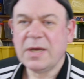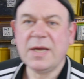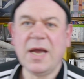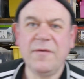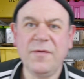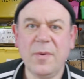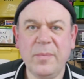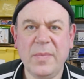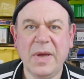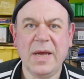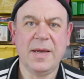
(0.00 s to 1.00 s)
Guy
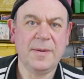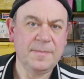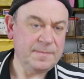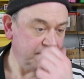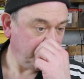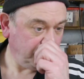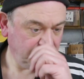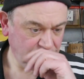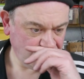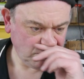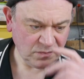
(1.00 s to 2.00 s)
from uh,
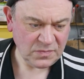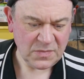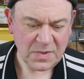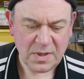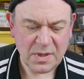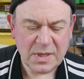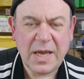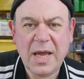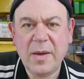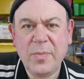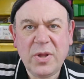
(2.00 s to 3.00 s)
the
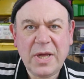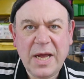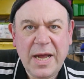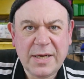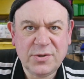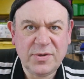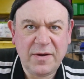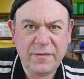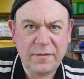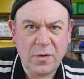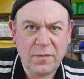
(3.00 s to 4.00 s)
guy who bought the hard
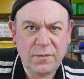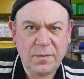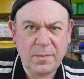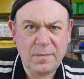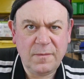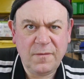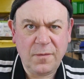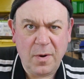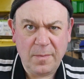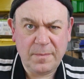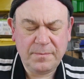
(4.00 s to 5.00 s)
drive for from
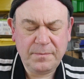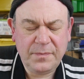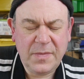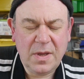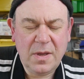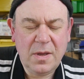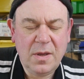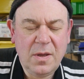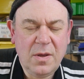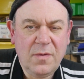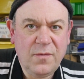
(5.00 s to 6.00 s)
from
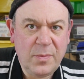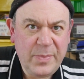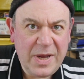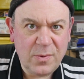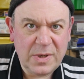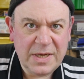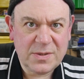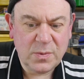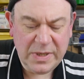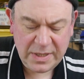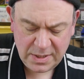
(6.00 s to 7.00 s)
for a pound
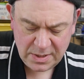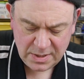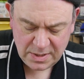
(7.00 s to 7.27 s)
last week.